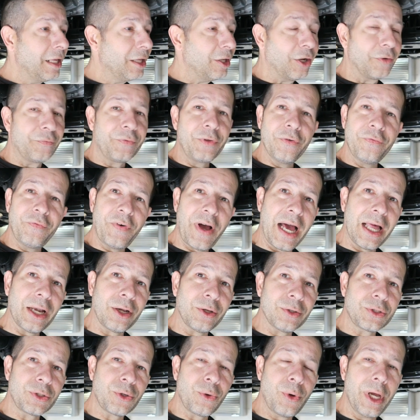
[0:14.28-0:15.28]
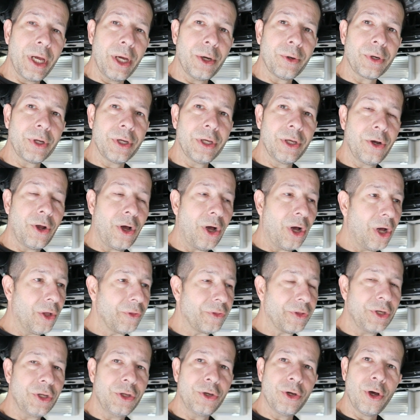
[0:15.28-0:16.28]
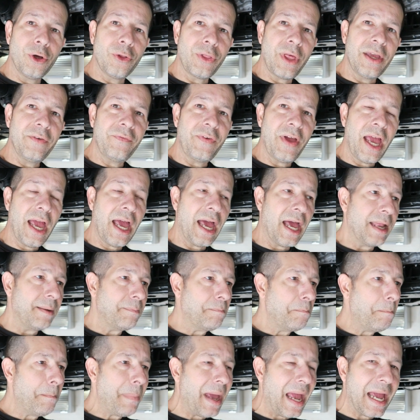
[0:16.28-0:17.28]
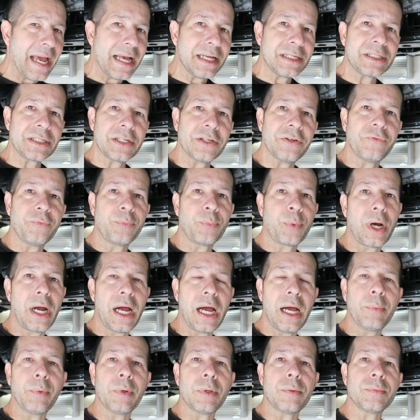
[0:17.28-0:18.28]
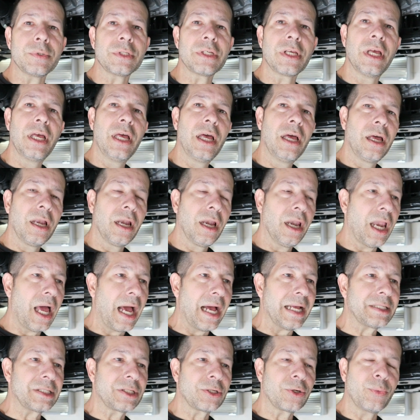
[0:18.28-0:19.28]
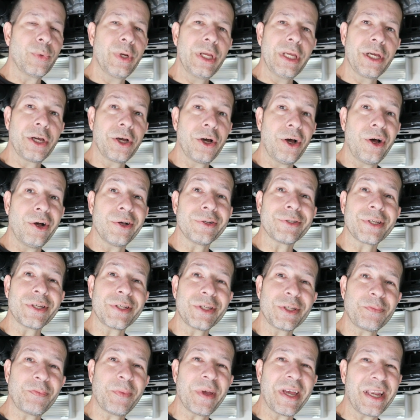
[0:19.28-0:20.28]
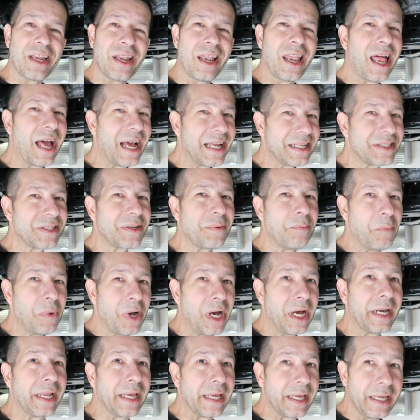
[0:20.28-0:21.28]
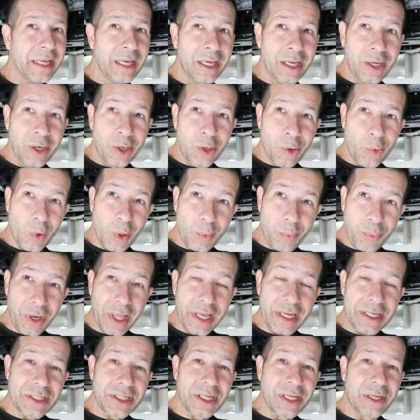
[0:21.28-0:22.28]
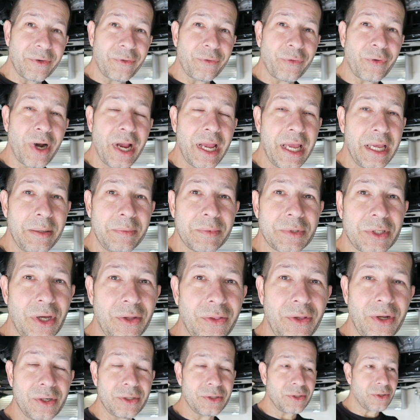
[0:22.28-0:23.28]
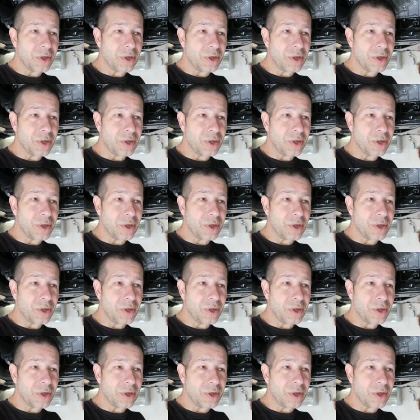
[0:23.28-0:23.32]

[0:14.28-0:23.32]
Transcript: You know, if you follow Toyota at all, then you know they've had massive problems. Lots of recalls and spent lots of money replacing frames on their